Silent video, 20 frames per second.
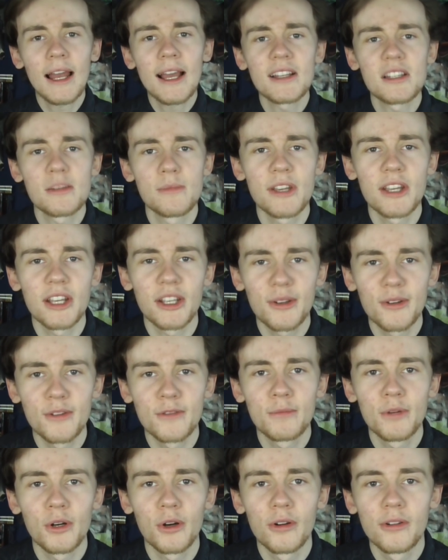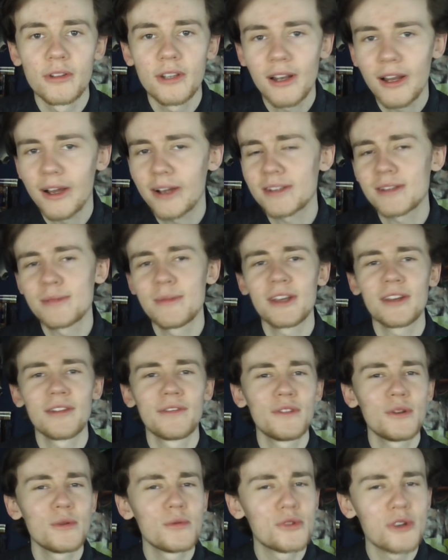allowed to be a goofball. You're allowed to make
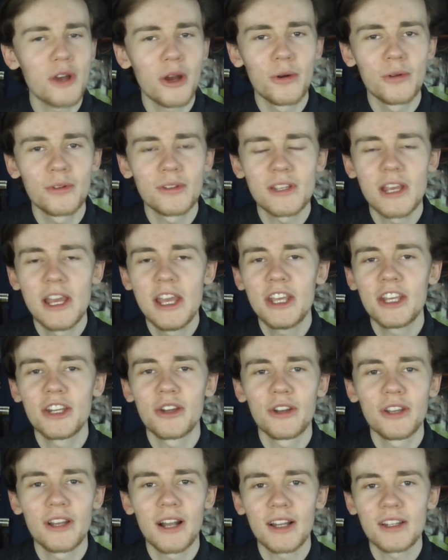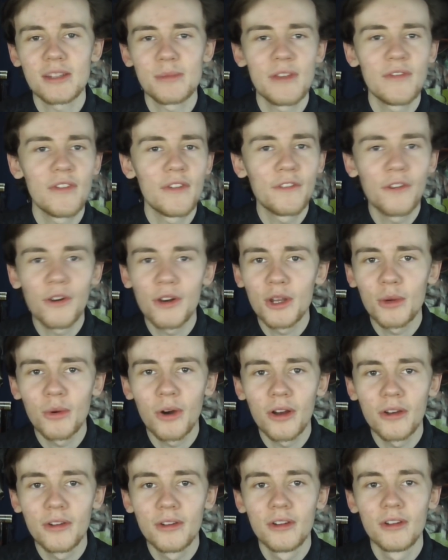a few jokes. You know, you're allowed to be the funny
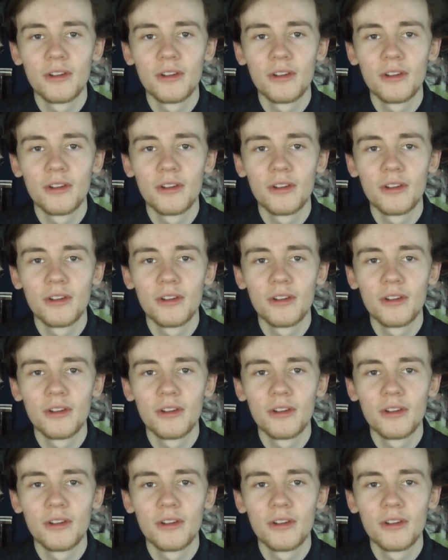one.